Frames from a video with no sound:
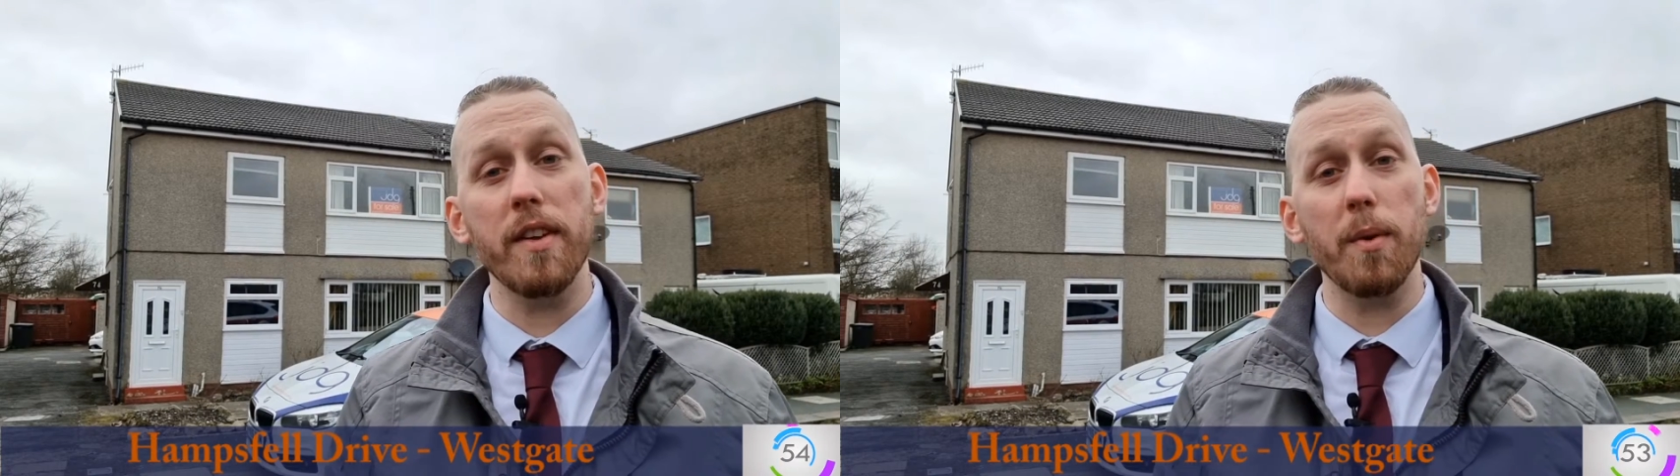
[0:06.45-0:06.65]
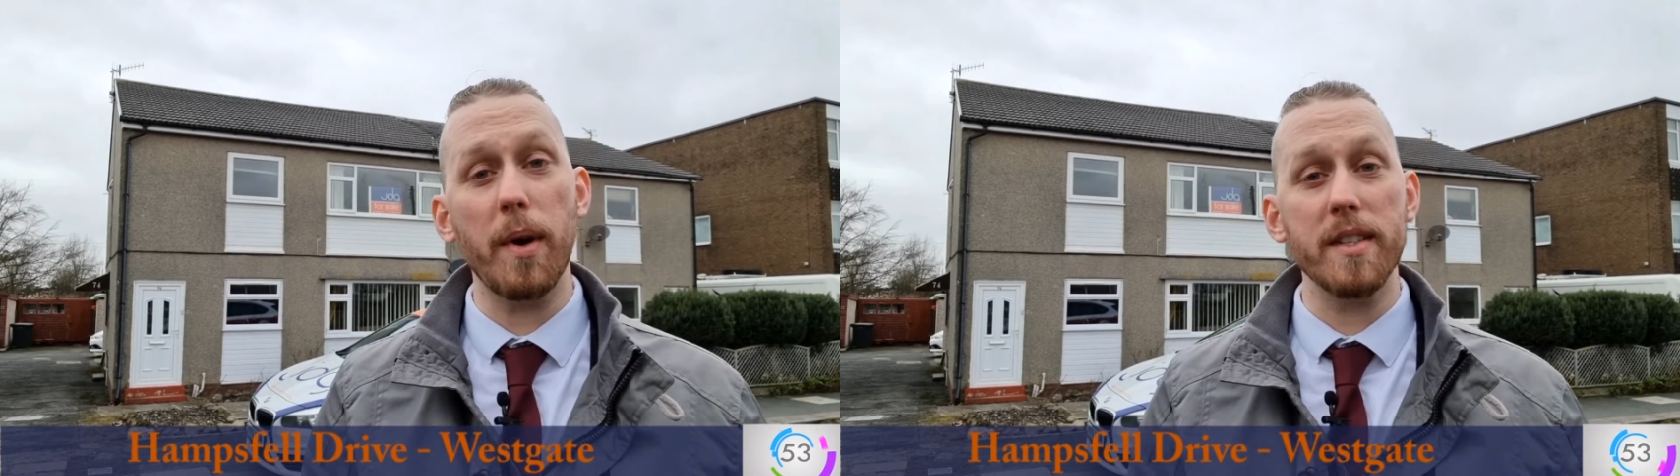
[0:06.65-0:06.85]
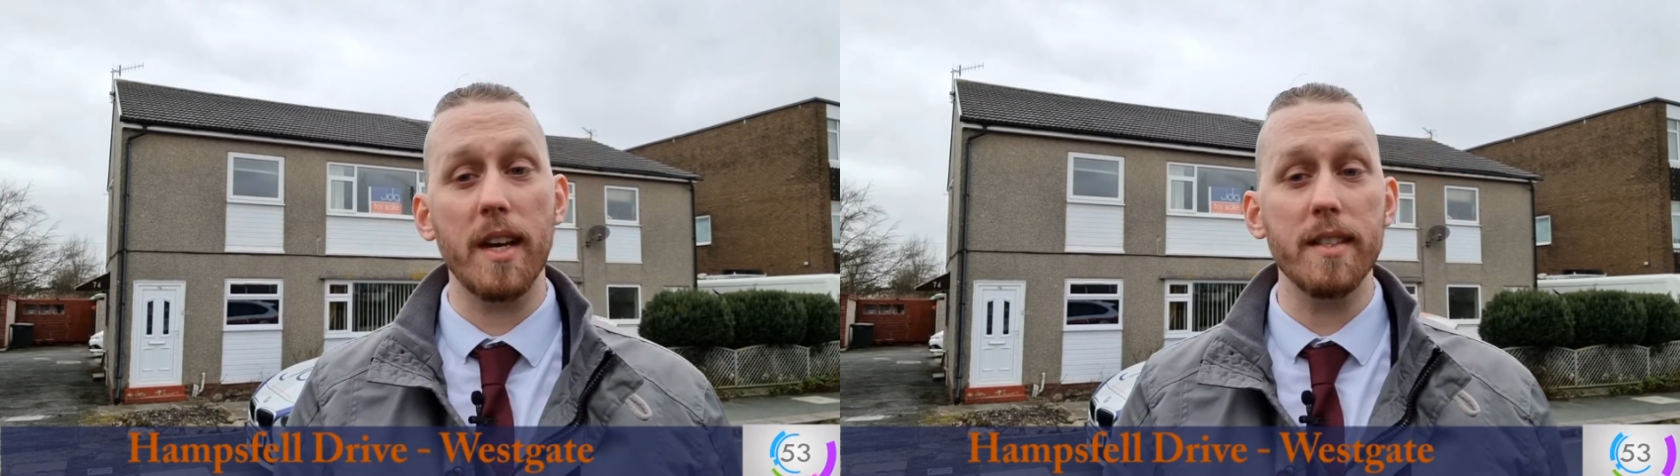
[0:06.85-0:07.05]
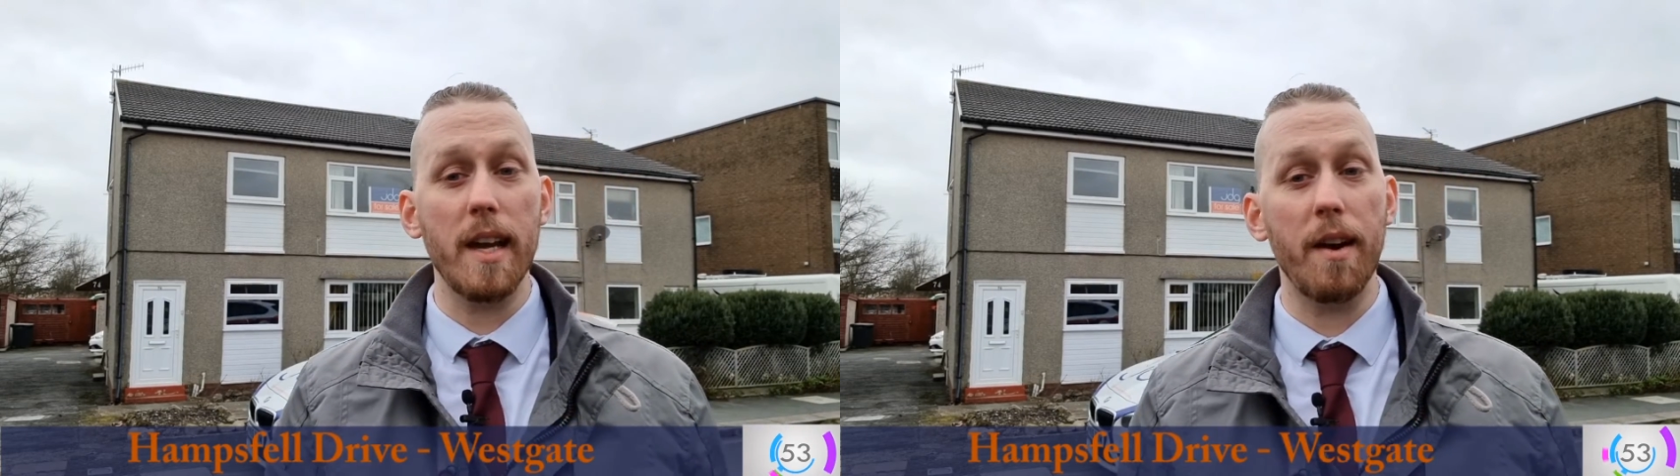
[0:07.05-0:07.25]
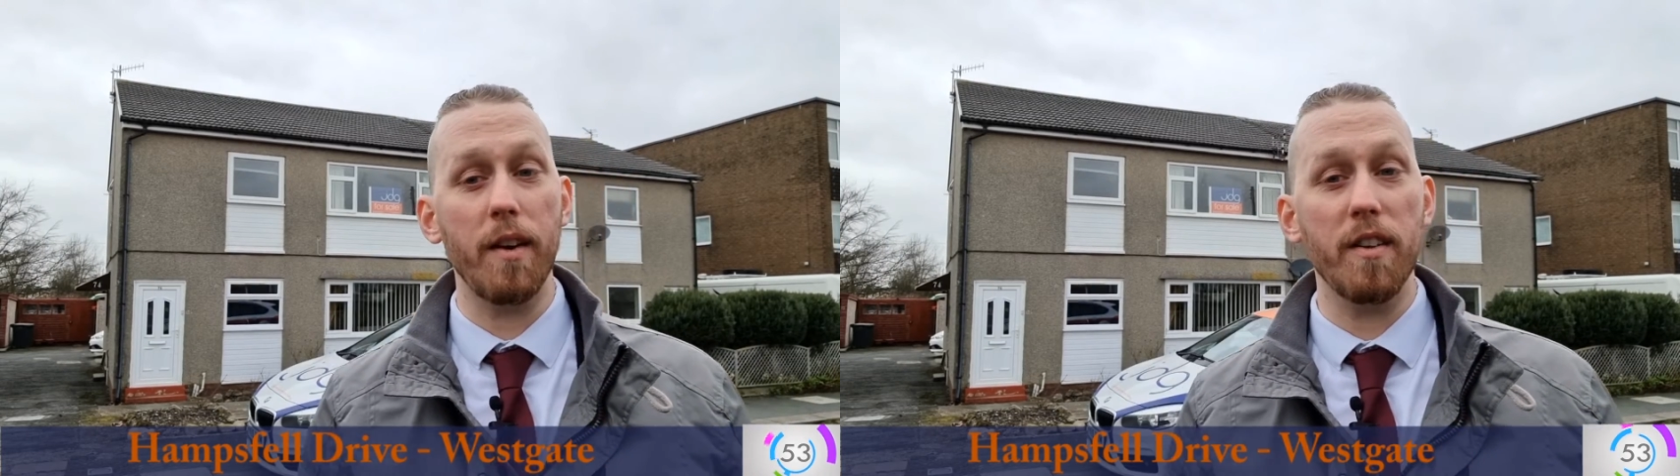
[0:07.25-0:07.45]
in the Westgate
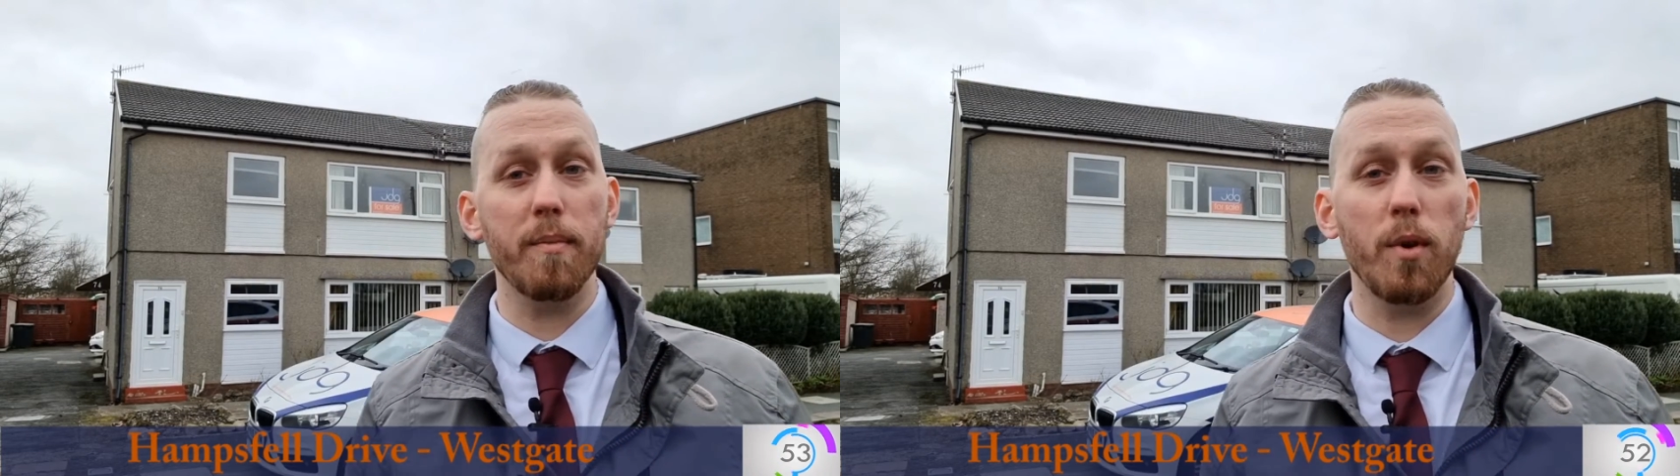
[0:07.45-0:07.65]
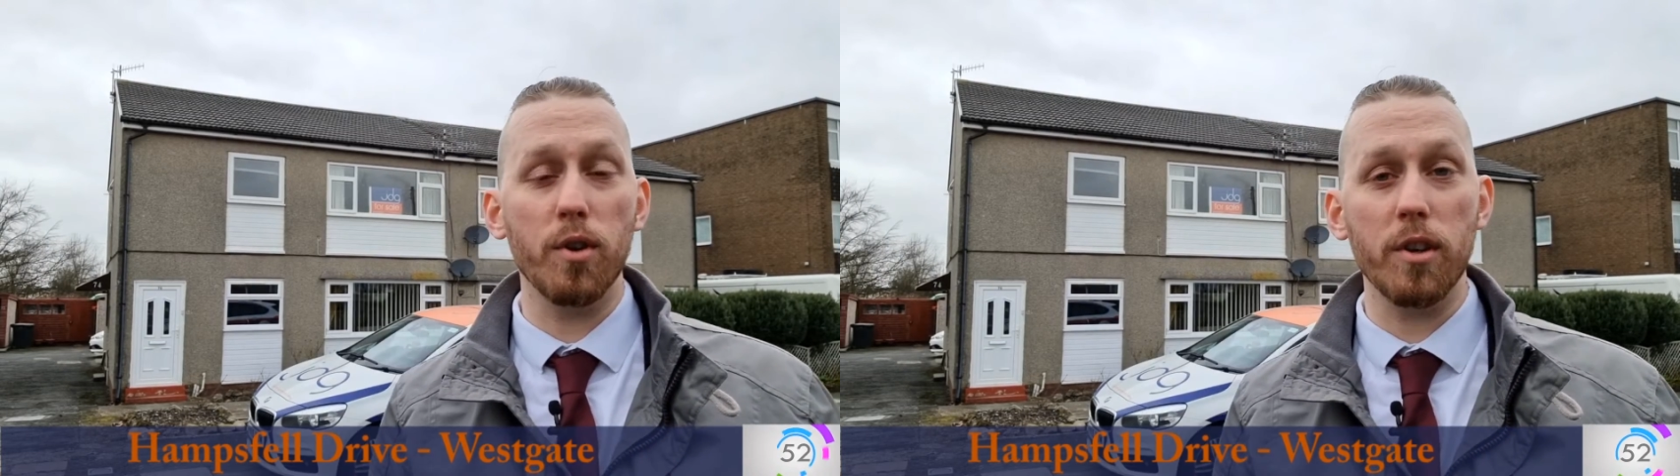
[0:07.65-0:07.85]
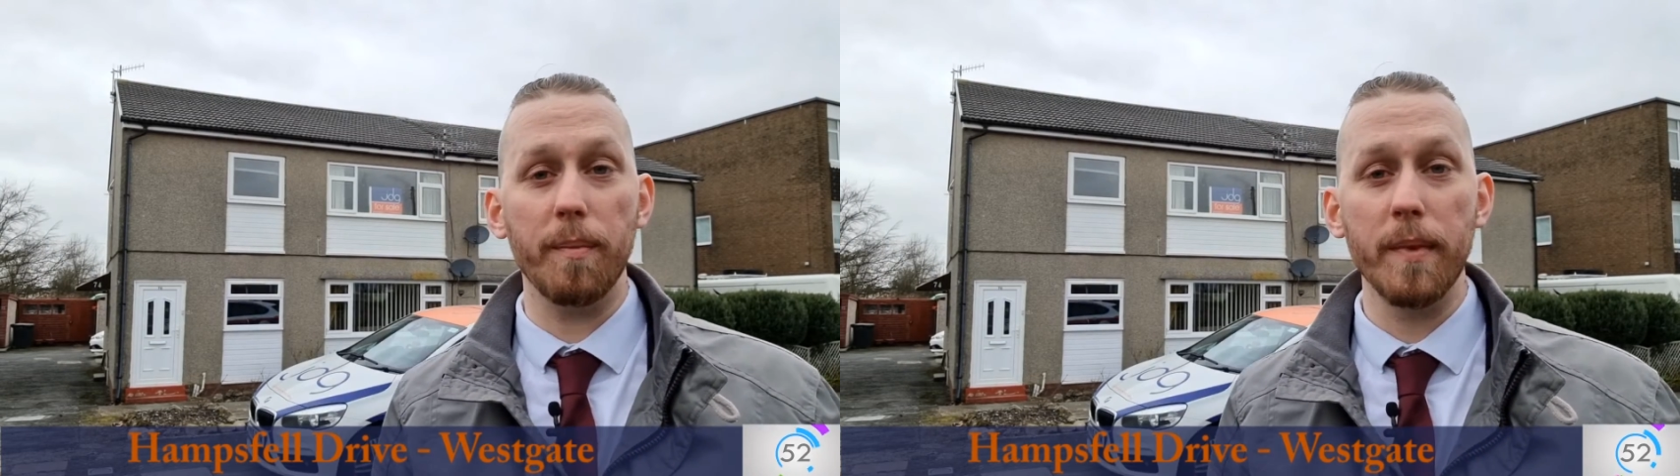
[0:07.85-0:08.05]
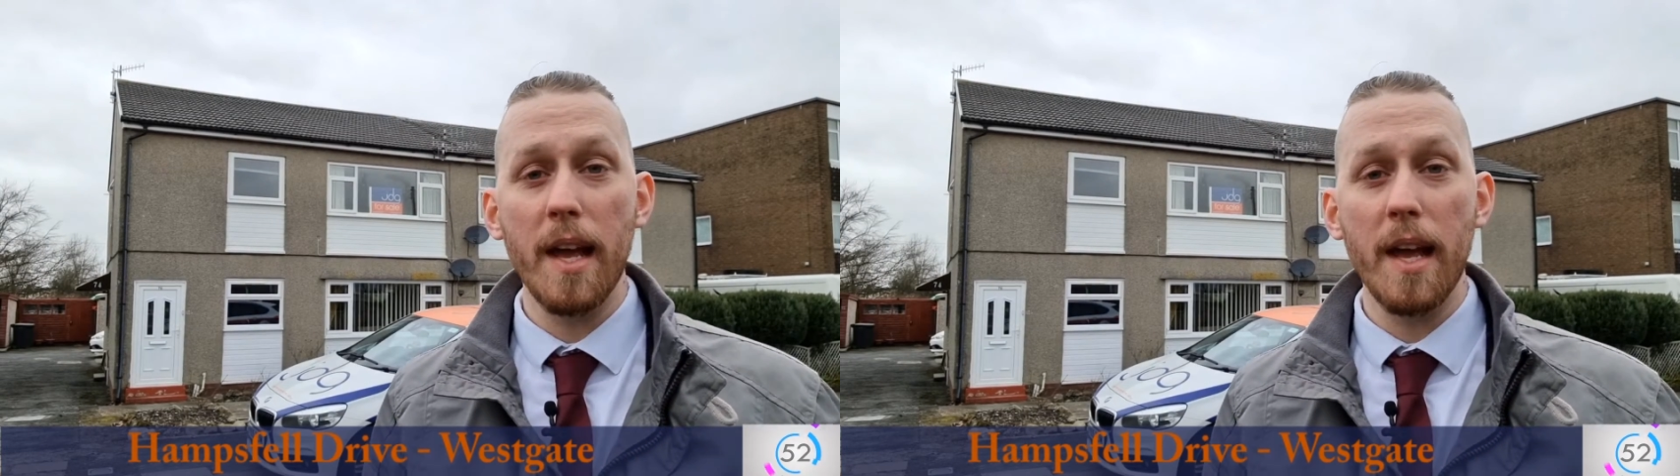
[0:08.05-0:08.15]
area of Morecambe.